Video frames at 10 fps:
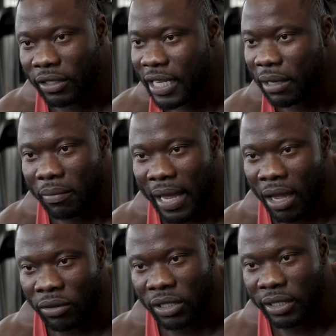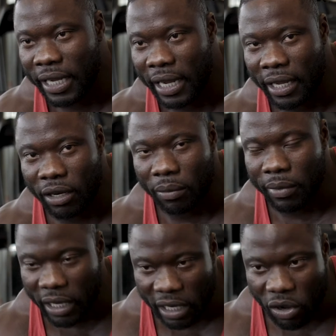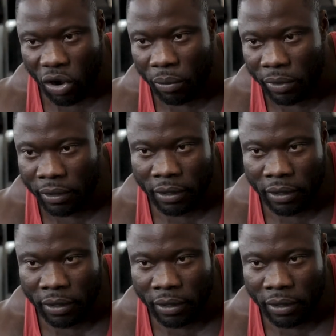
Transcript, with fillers: 10 miles a day, you know what I mean, in the army.